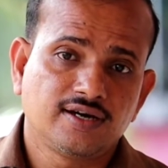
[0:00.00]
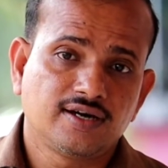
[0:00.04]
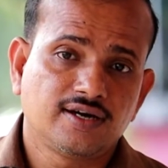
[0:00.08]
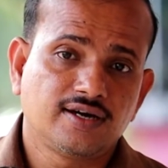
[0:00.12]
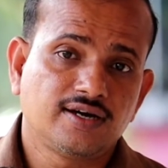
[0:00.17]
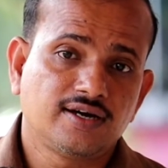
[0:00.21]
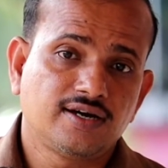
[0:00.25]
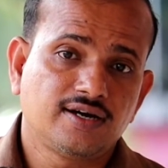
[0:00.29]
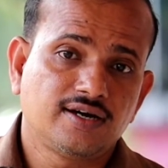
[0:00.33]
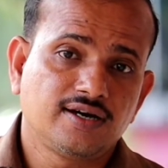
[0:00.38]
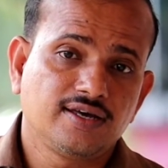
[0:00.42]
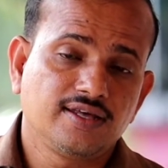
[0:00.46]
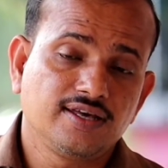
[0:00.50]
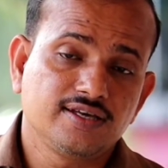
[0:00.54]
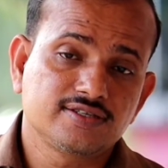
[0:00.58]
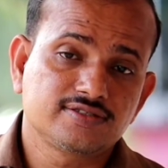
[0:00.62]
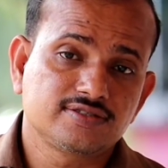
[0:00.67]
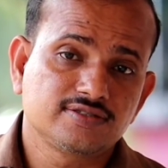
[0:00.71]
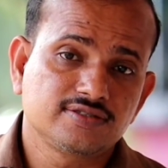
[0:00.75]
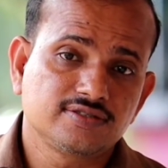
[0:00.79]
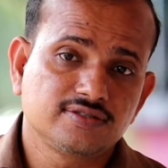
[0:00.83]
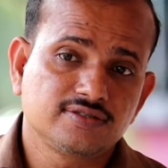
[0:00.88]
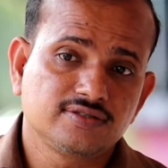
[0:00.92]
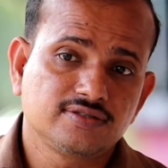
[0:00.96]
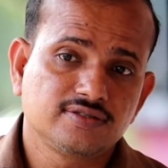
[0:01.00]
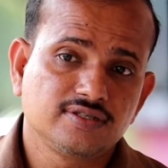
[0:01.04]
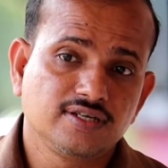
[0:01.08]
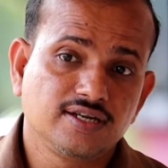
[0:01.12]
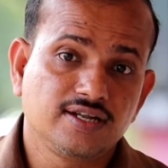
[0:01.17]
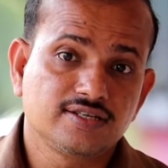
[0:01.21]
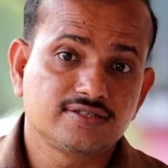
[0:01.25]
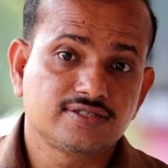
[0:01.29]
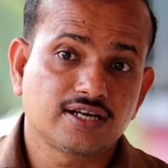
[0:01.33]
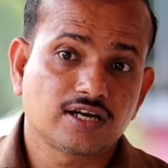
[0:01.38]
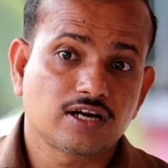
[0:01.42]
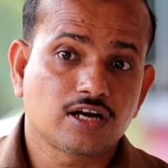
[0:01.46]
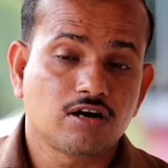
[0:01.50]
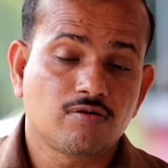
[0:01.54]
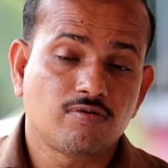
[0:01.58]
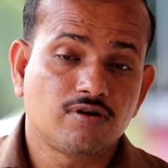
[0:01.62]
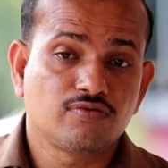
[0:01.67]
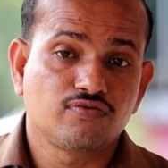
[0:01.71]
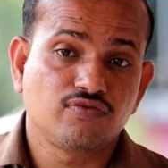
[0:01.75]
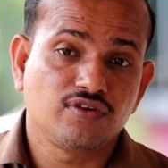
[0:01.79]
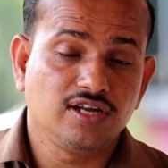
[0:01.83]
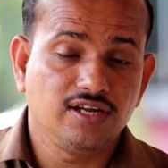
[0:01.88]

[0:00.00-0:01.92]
Yes, it is a common